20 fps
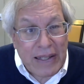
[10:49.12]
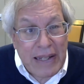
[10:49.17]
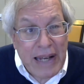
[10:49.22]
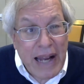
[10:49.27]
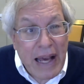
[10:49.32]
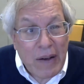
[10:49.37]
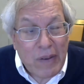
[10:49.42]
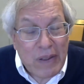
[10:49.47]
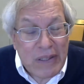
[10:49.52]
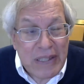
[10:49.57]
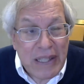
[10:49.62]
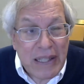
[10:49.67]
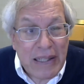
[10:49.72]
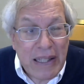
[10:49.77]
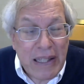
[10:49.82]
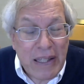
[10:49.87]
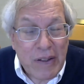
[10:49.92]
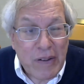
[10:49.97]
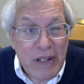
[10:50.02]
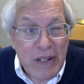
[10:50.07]
Now it's on
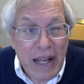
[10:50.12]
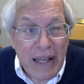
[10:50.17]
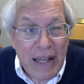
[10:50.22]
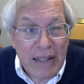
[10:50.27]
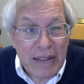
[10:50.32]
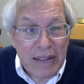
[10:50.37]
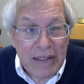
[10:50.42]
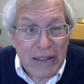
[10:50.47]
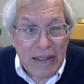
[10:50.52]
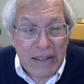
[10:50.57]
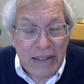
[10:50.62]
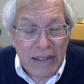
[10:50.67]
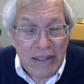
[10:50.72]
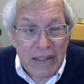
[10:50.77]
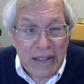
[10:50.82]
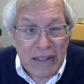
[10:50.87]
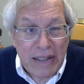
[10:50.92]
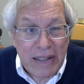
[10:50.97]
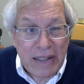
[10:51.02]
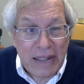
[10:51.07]
the internet
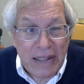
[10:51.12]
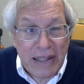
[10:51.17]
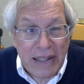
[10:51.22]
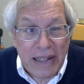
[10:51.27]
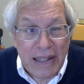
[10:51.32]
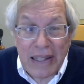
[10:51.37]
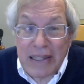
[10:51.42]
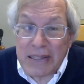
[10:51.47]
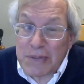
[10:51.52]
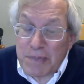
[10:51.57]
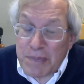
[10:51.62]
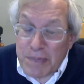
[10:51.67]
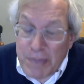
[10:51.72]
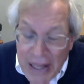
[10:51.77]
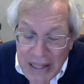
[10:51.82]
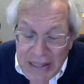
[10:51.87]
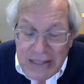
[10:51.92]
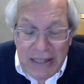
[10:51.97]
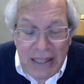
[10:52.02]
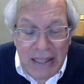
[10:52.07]
and it's
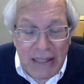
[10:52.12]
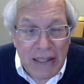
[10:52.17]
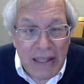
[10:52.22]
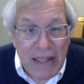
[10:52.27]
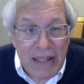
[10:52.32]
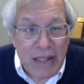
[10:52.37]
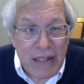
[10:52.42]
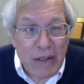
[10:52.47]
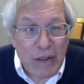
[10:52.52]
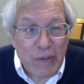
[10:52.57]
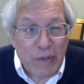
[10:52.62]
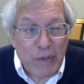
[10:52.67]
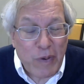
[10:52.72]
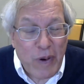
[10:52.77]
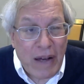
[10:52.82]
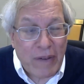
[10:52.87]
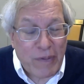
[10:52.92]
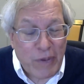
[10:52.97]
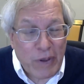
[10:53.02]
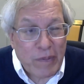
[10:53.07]
basically there
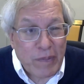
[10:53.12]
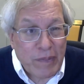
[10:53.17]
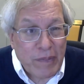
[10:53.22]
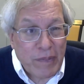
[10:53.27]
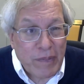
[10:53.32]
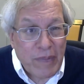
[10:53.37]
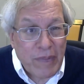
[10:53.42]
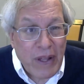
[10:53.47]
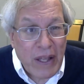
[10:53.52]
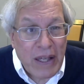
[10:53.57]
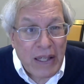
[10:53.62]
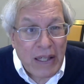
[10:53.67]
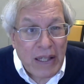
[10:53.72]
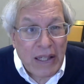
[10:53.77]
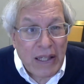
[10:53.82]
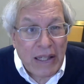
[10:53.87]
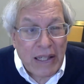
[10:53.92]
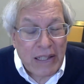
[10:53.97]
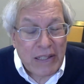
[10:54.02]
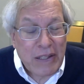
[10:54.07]
forever.
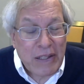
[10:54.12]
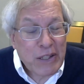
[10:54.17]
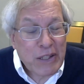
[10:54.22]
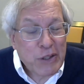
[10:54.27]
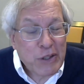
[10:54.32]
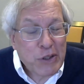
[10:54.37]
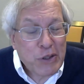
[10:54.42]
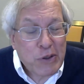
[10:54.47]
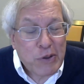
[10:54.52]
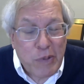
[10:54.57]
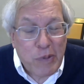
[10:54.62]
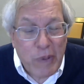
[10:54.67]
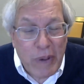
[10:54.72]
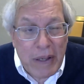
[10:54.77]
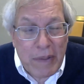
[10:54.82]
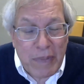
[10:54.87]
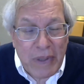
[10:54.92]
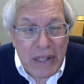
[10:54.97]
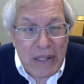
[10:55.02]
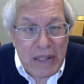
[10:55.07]
It's
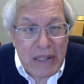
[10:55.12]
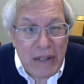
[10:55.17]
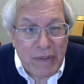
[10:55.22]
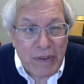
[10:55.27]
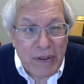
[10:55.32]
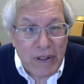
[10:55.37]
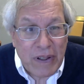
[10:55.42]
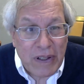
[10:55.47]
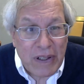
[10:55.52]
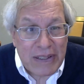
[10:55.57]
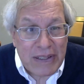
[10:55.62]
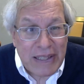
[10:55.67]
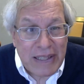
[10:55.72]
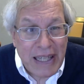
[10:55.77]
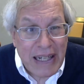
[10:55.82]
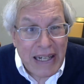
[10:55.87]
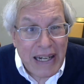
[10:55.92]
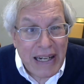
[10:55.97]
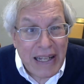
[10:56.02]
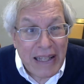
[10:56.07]
extremely difficult to
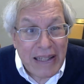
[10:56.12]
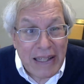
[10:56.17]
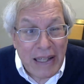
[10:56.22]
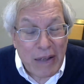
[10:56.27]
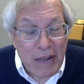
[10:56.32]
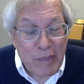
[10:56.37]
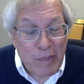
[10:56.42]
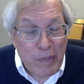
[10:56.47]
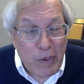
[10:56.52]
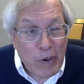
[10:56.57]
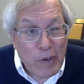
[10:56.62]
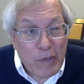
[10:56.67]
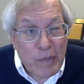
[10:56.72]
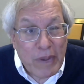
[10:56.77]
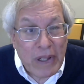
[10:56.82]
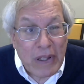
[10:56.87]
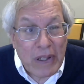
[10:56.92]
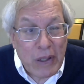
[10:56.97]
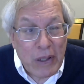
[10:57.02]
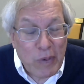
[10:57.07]
get anything
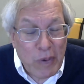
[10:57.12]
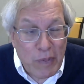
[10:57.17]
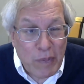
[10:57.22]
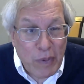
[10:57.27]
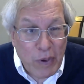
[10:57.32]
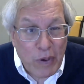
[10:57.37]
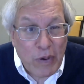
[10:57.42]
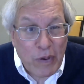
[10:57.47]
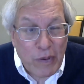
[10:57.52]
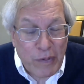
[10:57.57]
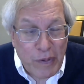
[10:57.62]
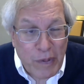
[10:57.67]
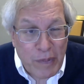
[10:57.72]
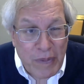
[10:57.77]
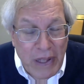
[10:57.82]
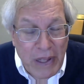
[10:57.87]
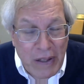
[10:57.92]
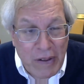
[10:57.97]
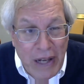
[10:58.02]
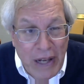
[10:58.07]
permanently removed
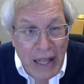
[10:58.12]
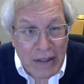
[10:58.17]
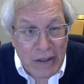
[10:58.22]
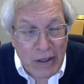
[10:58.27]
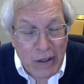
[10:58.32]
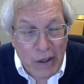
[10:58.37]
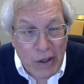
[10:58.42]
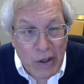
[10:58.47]
from the internet.